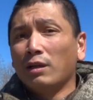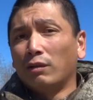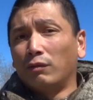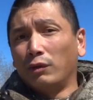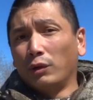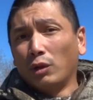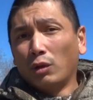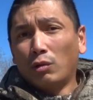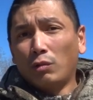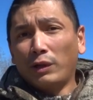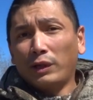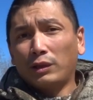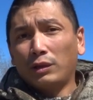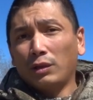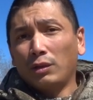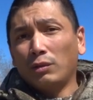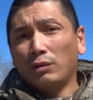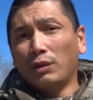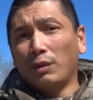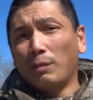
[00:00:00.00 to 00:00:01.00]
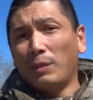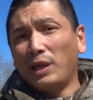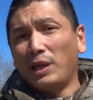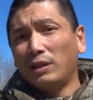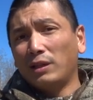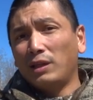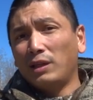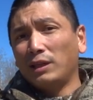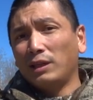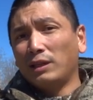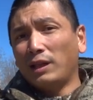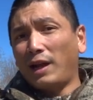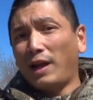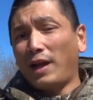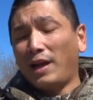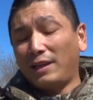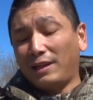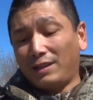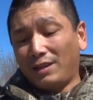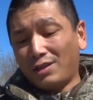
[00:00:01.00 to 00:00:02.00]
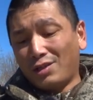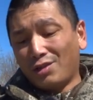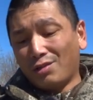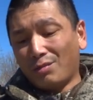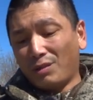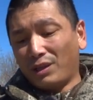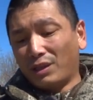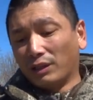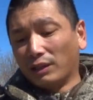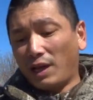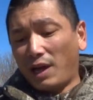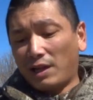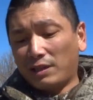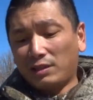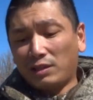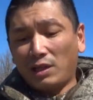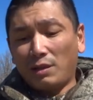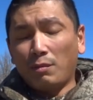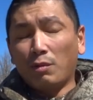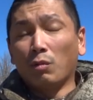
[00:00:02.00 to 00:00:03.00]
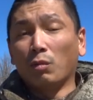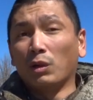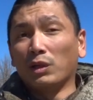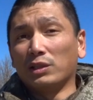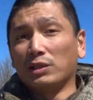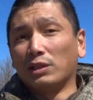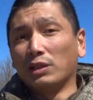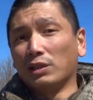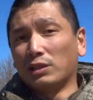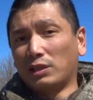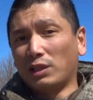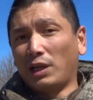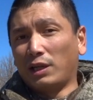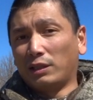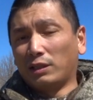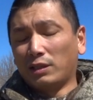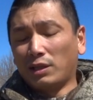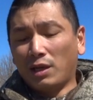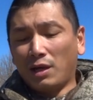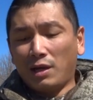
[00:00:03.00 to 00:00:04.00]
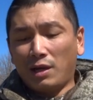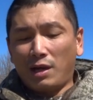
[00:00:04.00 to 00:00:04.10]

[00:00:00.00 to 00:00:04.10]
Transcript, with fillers: Real quick though, the main thing that I had an issue with the last time was the sights.